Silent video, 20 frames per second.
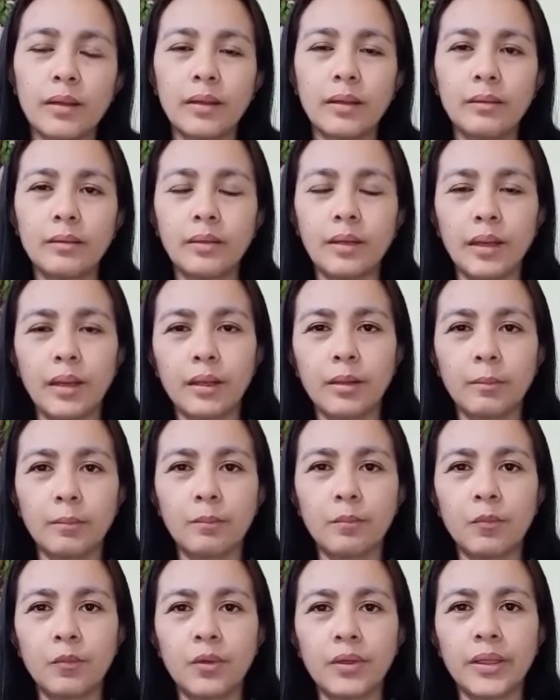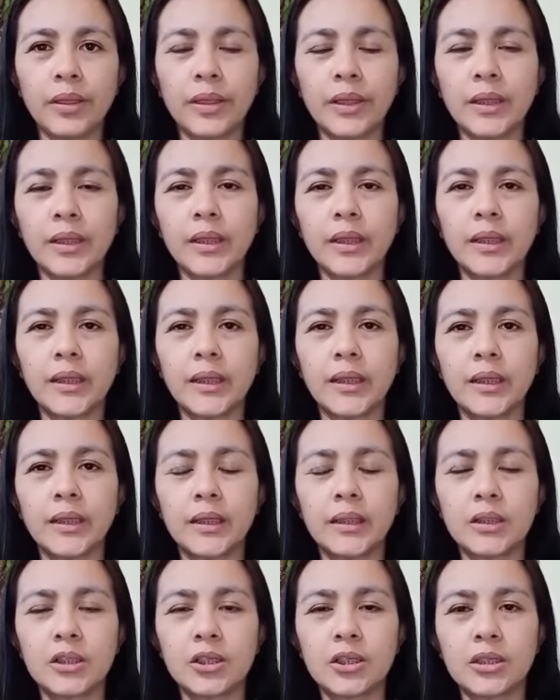can help with the
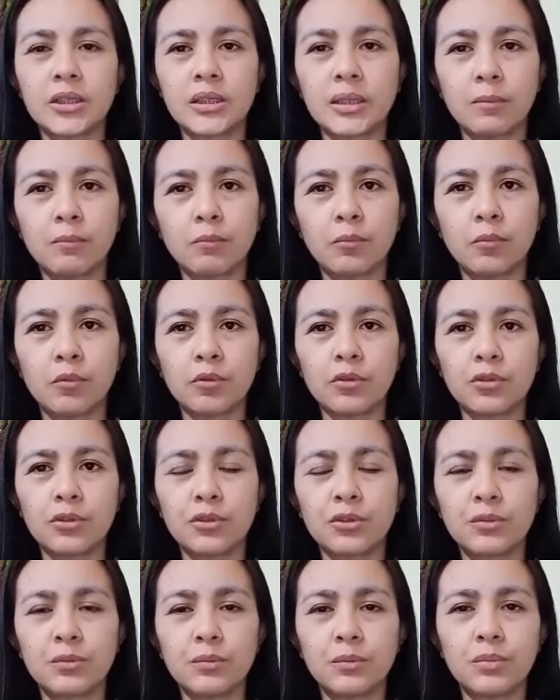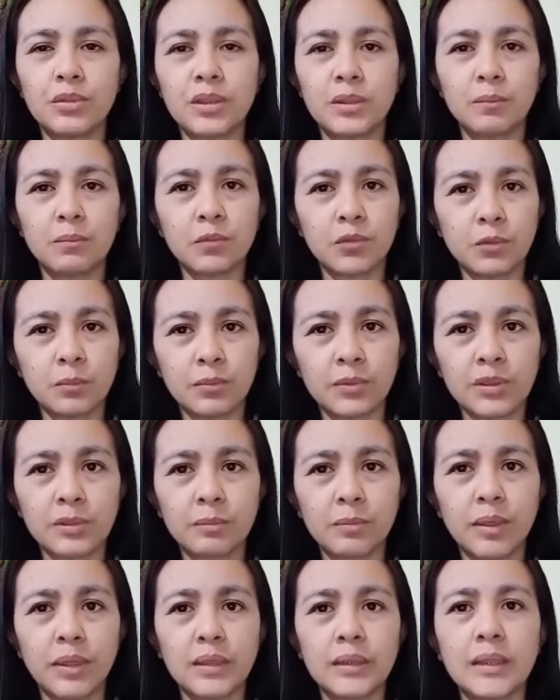ADHD symptoms,
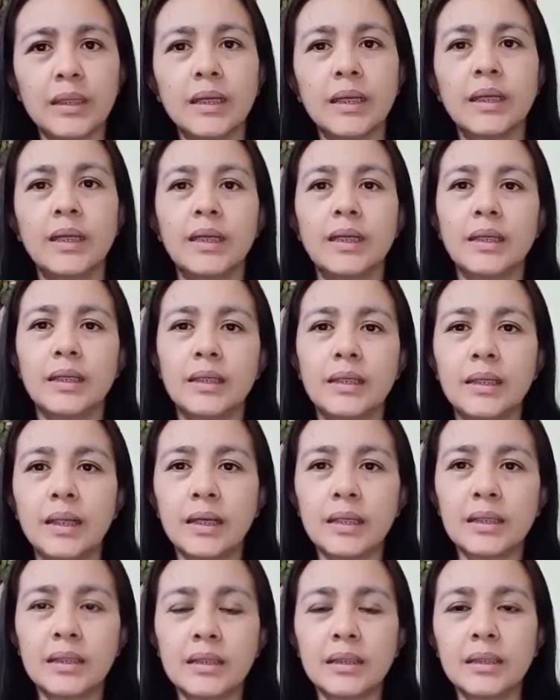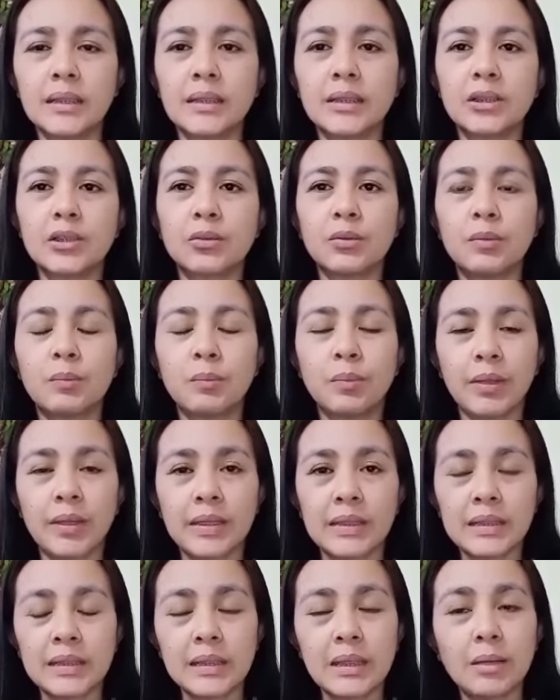but it doesn't
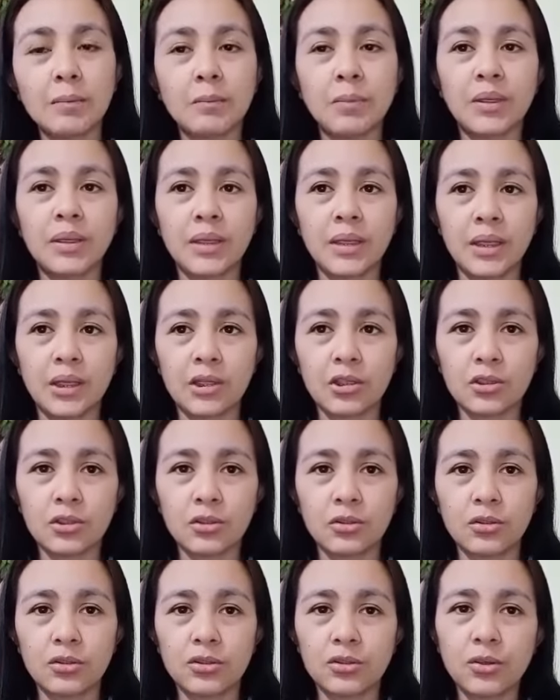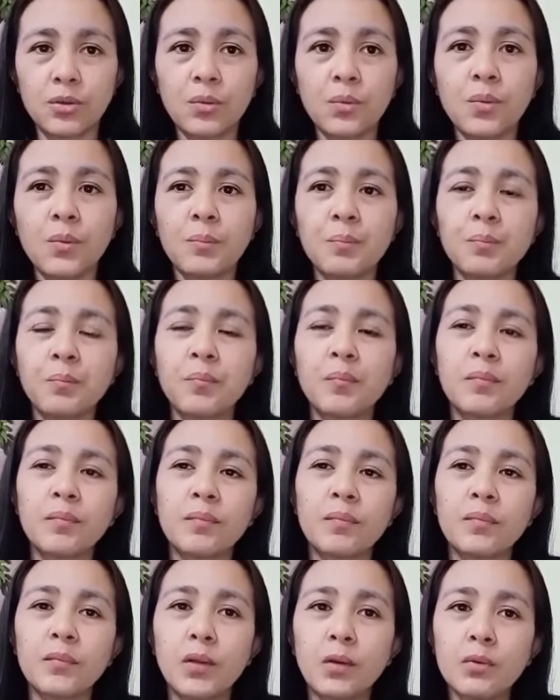replace the medication. So
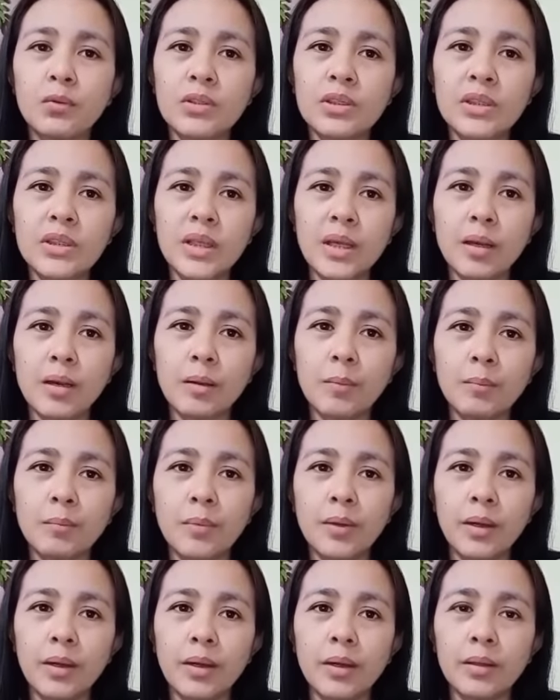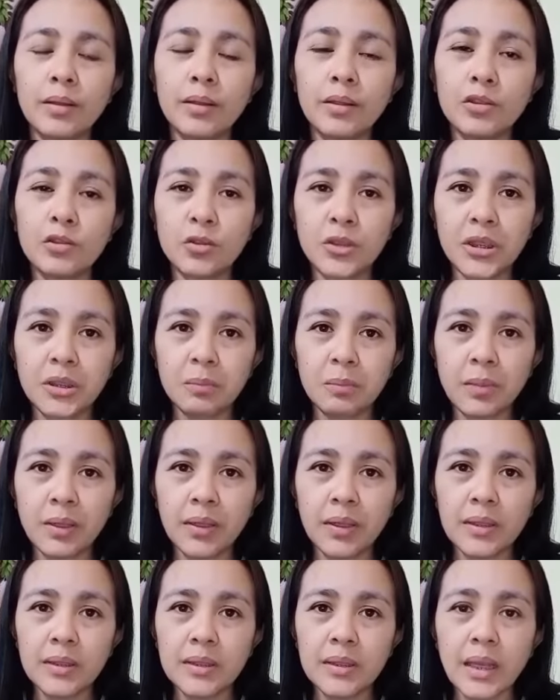don't stop the
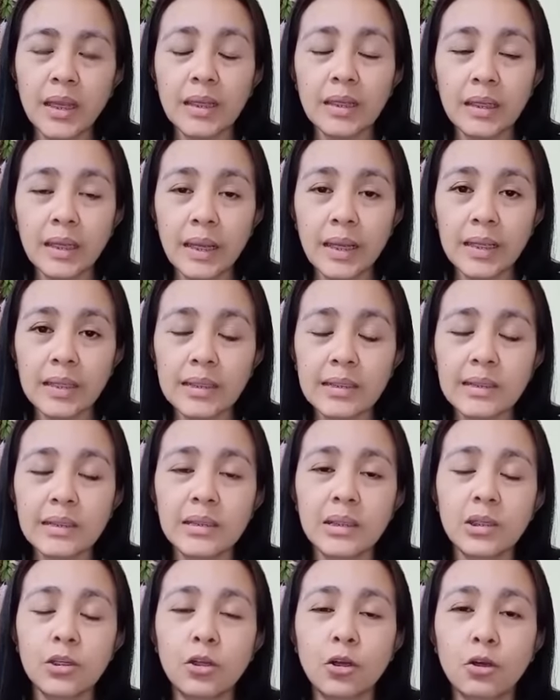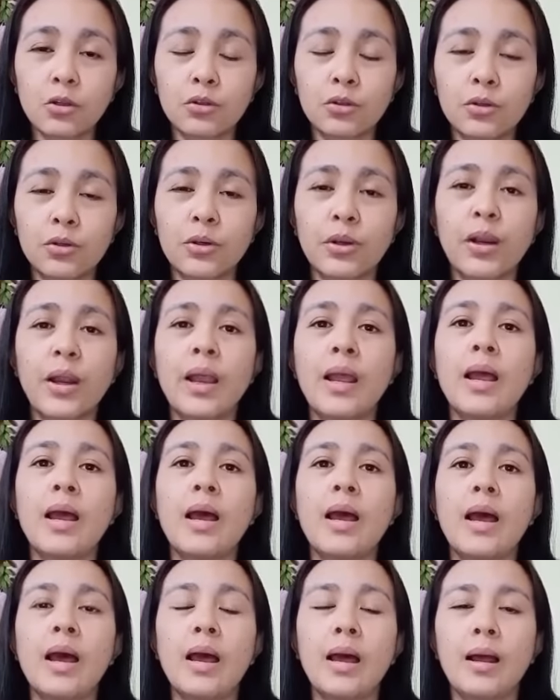treatments unless the doctor
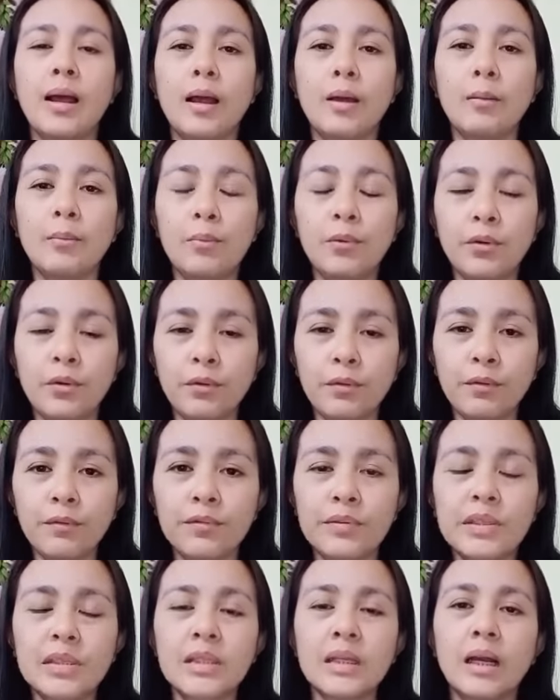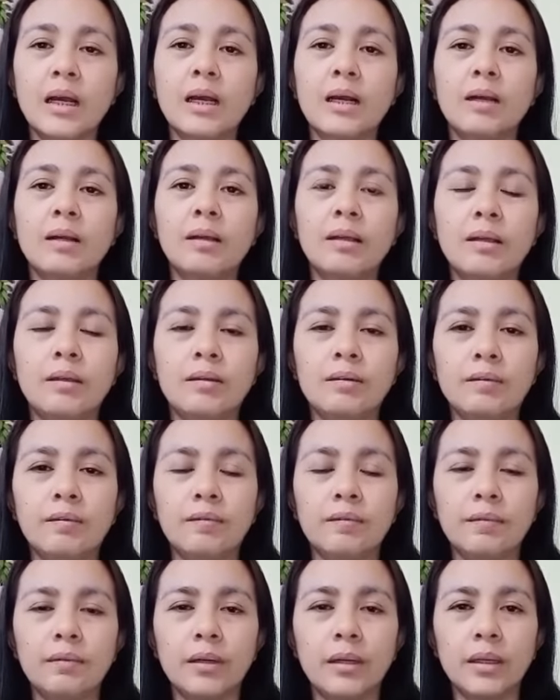approves
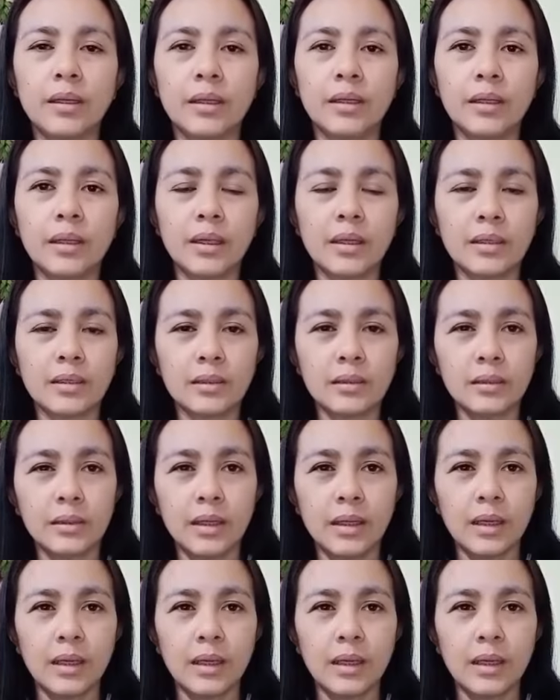if the